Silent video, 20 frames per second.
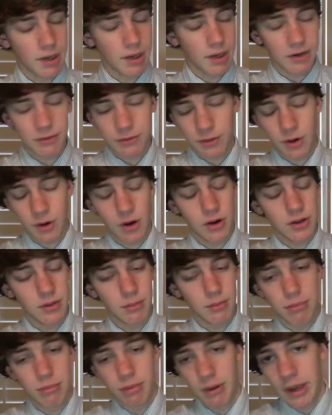far the
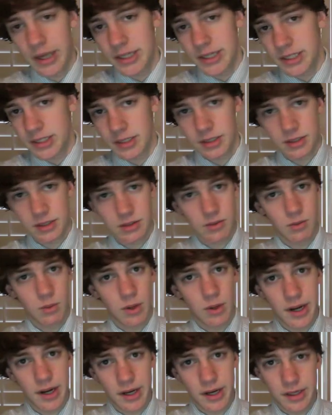best
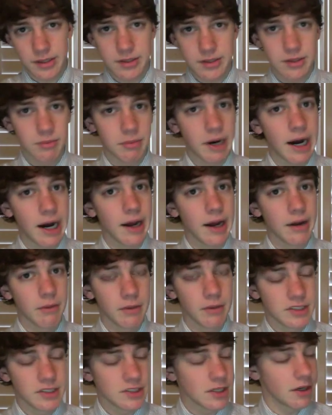way to buy and
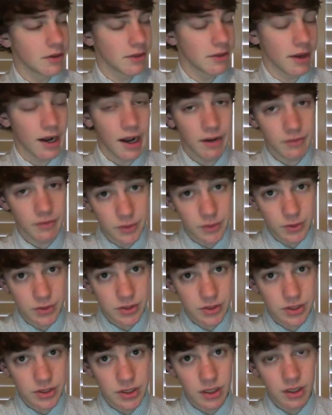resell that I've
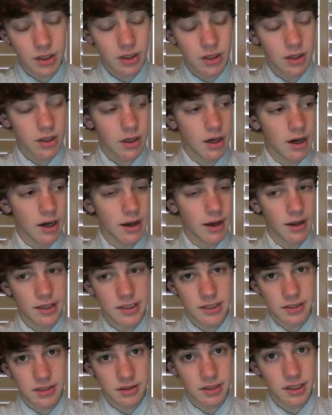used
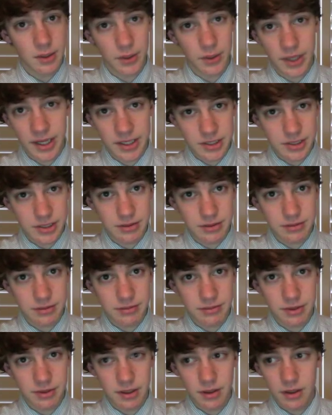is liquidation.
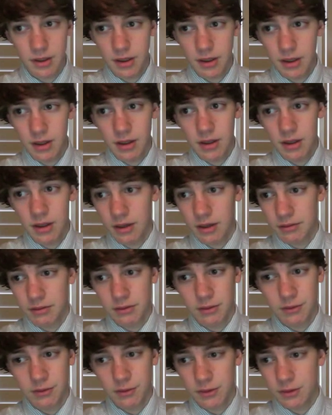
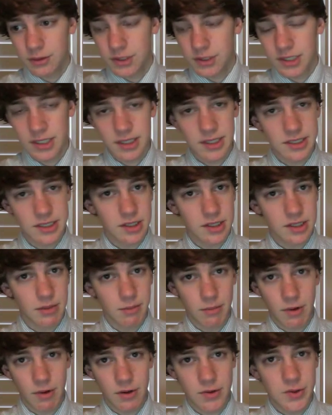You see these
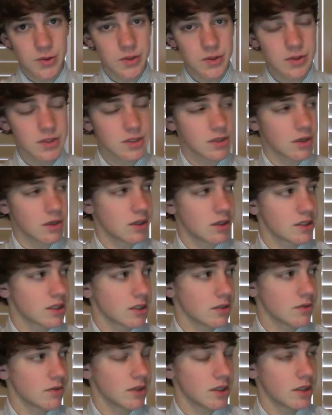commercials on
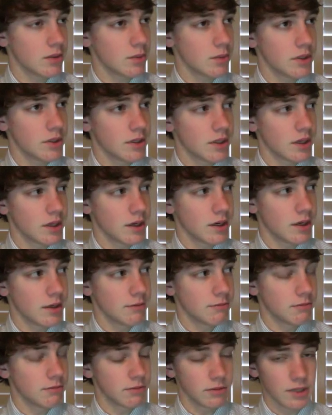TV with
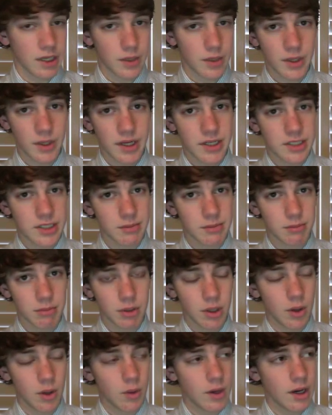liquidation
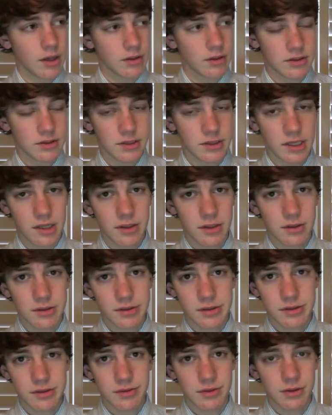blowout
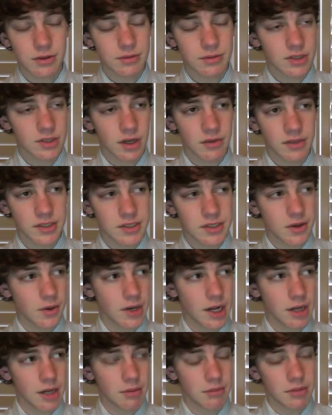sales for stuff that's
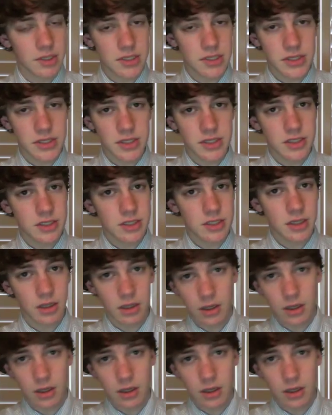going out of business.